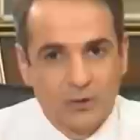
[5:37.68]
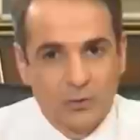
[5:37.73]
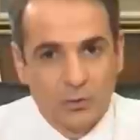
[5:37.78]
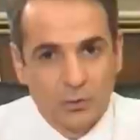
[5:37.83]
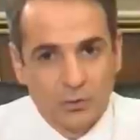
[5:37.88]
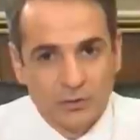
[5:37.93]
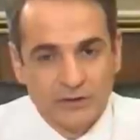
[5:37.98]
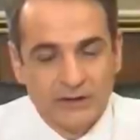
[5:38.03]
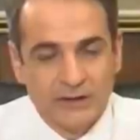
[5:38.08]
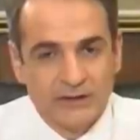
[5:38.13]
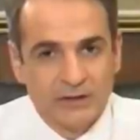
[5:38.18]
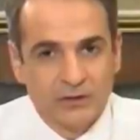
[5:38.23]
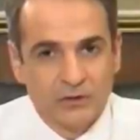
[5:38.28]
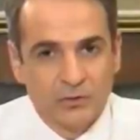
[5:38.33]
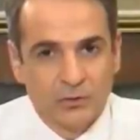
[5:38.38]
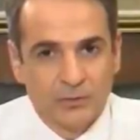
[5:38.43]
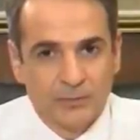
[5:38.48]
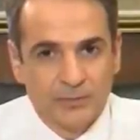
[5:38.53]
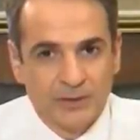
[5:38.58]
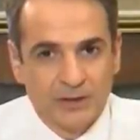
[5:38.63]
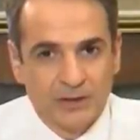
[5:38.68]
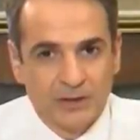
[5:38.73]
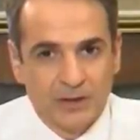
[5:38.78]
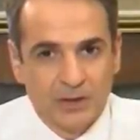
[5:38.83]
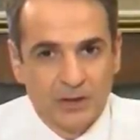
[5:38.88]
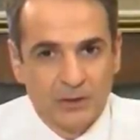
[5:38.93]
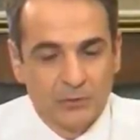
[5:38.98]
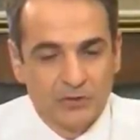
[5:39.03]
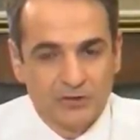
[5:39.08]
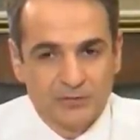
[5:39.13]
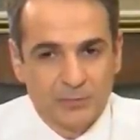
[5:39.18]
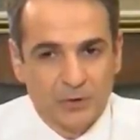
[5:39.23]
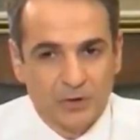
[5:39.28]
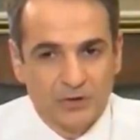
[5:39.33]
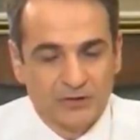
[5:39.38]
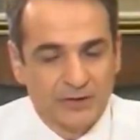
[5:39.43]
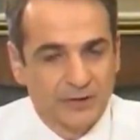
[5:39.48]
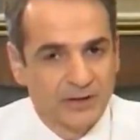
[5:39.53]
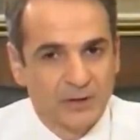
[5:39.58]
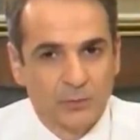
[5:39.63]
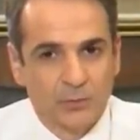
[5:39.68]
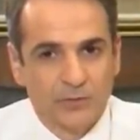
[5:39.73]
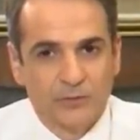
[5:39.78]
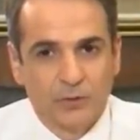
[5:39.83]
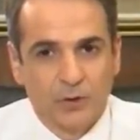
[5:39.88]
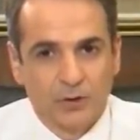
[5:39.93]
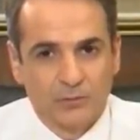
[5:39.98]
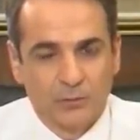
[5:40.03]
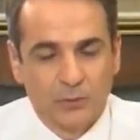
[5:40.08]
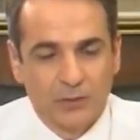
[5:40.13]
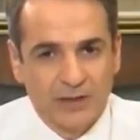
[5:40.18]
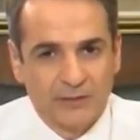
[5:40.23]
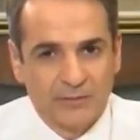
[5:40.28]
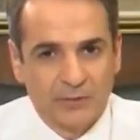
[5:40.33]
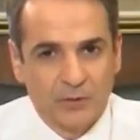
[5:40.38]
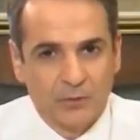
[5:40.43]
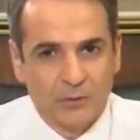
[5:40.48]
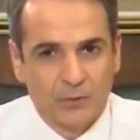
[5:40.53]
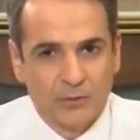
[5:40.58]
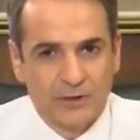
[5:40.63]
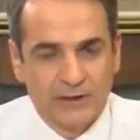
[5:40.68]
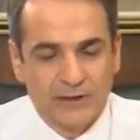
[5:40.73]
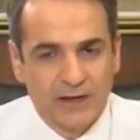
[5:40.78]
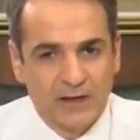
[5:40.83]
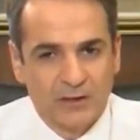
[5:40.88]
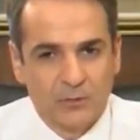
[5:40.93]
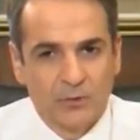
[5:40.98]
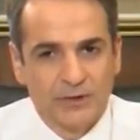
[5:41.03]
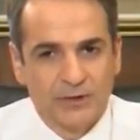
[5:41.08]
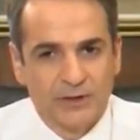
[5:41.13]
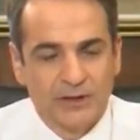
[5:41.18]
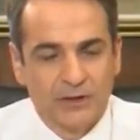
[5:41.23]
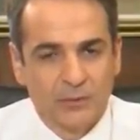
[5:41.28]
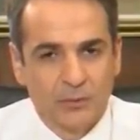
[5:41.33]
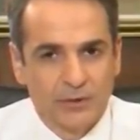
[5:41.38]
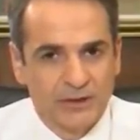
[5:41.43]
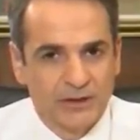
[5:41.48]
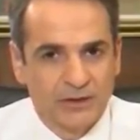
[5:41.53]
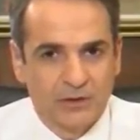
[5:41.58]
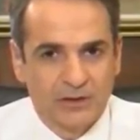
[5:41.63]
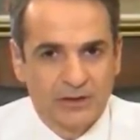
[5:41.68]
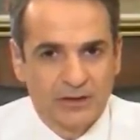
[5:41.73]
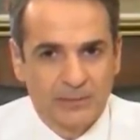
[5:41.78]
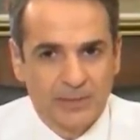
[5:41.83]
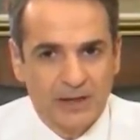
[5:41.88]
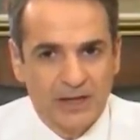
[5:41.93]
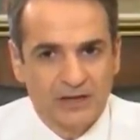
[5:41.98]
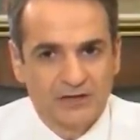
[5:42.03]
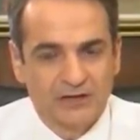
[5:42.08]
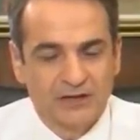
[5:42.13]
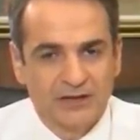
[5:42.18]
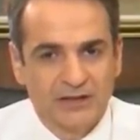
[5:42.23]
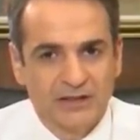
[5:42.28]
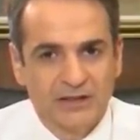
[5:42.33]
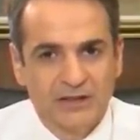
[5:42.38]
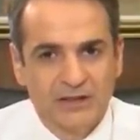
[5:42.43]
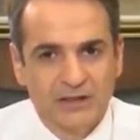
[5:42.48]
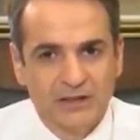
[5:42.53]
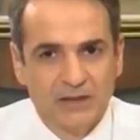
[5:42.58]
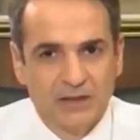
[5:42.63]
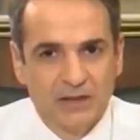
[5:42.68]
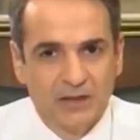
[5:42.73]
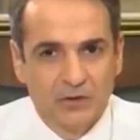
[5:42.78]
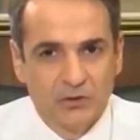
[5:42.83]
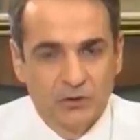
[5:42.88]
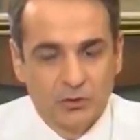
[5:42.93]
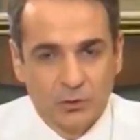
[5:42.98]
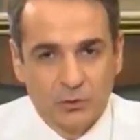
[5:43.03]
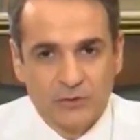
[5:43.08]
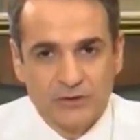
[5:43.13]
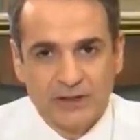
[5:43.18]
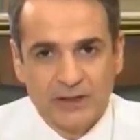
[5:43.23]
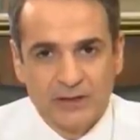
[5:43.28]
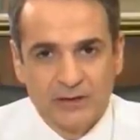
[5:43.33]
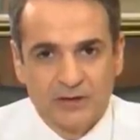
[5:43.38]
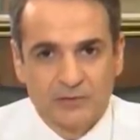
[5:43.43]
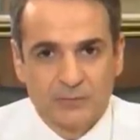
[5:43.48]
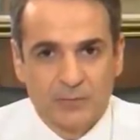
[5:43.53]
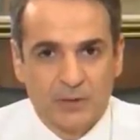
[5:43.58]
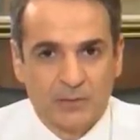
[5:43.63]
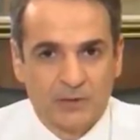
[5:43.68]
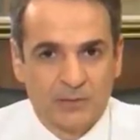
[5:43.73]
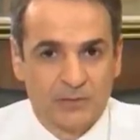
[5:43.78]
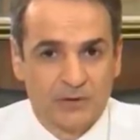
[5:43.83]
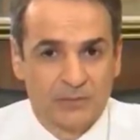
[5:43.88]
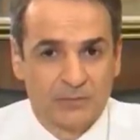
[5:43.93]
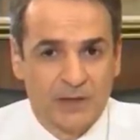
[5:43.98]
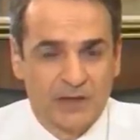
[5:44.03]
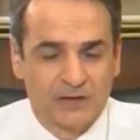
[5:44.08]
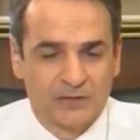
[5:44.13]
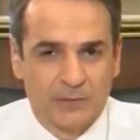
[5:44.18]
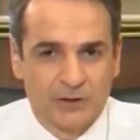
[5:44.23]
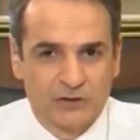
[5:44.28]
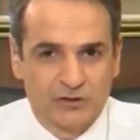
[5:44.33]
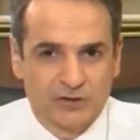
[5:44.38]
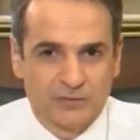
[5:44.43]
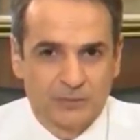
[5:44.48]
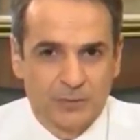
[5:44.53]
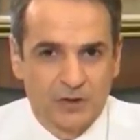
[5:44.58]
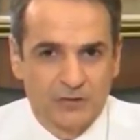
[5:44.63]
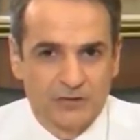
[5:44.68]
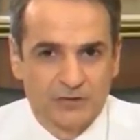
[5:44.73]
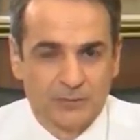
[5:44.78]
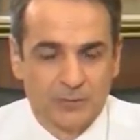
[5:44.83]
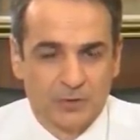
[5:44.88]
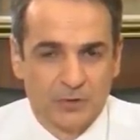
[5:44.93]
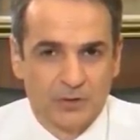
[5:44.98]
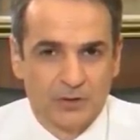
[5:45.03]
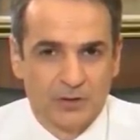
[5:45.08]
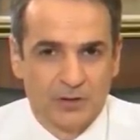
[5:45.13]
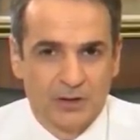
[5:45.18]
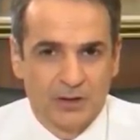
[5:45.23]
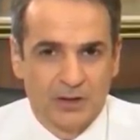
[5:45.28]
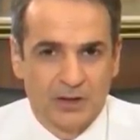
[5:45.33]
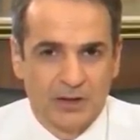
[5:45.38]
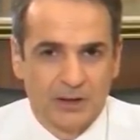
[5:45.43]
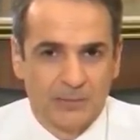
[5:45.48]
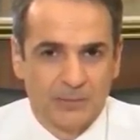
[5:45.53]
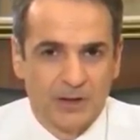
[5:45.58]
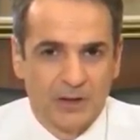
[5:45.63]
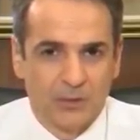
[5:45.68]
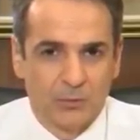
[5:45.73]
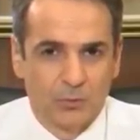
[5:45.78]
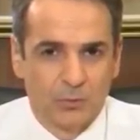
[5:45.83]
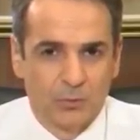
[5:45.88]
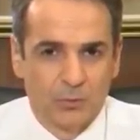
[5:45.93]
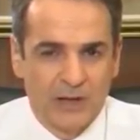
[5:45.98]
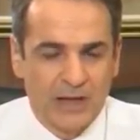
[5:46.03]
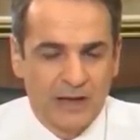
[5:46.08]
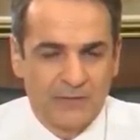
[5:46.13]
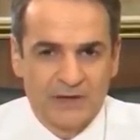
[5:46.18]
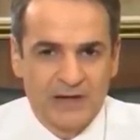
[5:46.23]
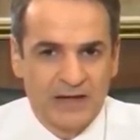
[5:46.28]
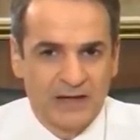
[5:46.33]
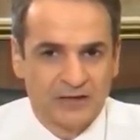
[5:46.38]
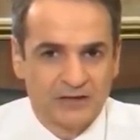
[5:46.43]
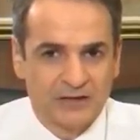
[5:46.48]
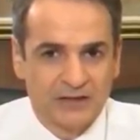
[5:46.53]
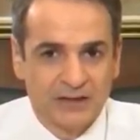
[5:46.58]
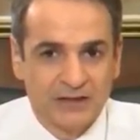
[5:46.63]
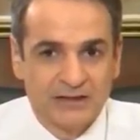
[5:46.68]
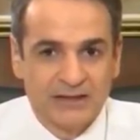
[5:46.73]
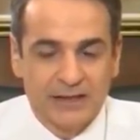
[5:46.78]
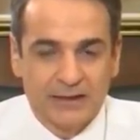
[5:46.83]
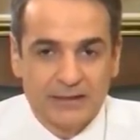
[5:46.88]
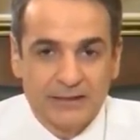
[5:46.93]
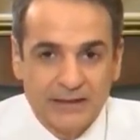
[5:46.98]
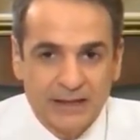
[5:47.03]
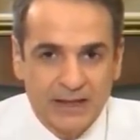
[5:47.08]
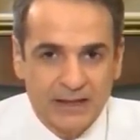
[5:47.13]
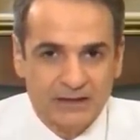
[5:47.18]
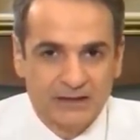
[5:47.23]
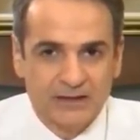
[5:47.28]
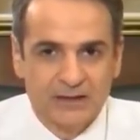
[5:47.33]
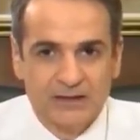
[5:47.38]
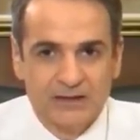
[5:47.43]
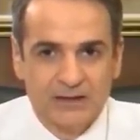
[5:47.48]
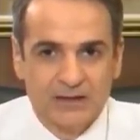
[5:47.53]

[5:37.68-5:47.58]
coordinated European response. I think we've done whatever we can within our capacity to contain this problem as much as possible. We haven't had a single death yet